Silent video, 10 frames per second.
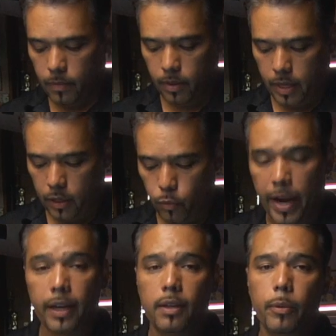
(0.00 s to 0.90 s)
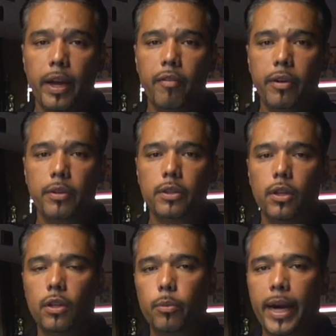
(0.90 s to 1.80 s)
Next rack we have here is
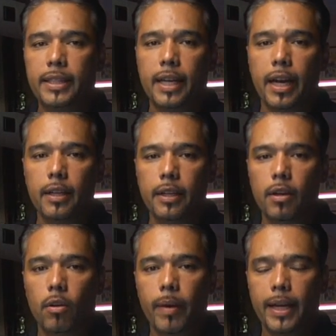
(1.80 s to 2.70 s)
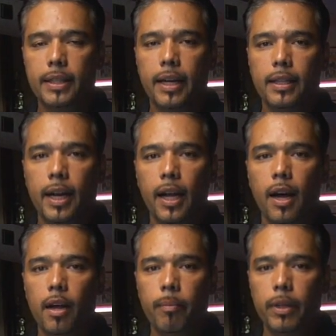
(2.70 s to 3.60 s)
called a Rack Tight. You can go to
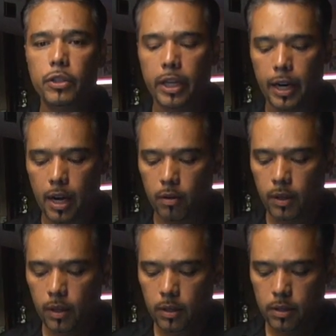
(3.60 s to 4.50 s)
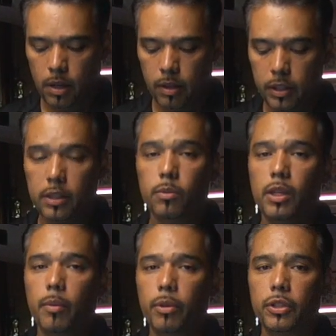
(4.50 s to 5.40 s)
racktight.com and check it out. This is
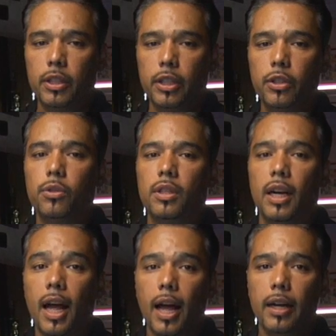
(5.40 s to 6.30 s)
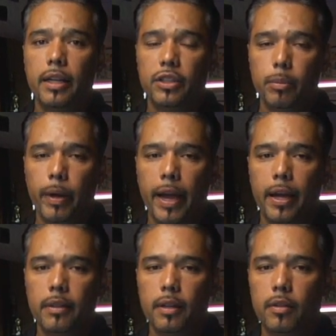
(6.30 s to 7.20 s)
one I personally used a lot in
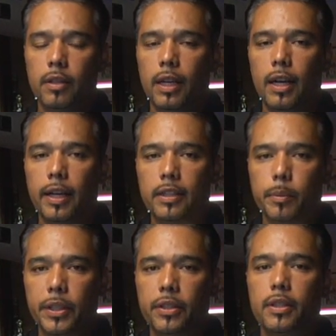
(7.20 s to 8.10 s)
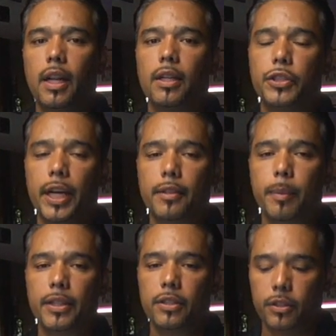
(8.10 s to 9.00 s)
Japan. I've done a lot of exhibitions, a lot of challenge
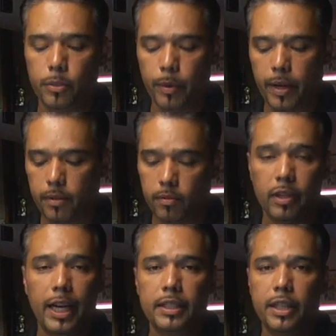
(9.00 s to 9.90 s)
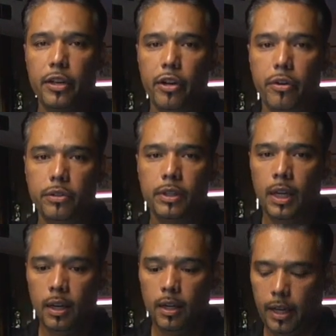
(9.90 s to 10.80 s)
matches in Japan over the last 10 years,
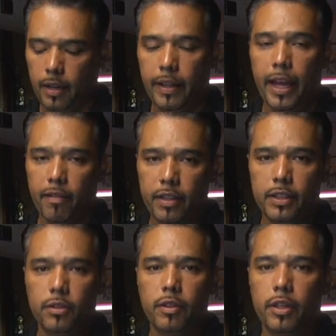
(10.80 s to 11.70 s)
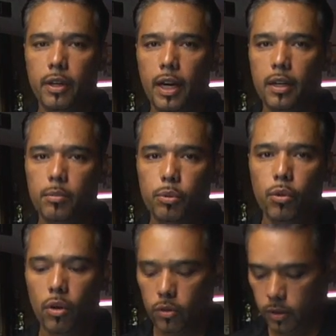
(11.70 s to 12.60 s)
and they have these over there in a lot of the
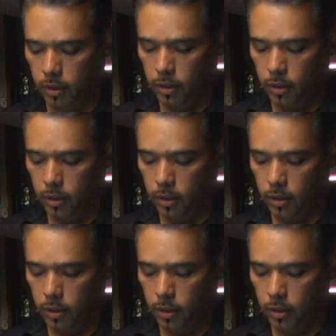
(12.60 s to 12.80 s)
pool halls.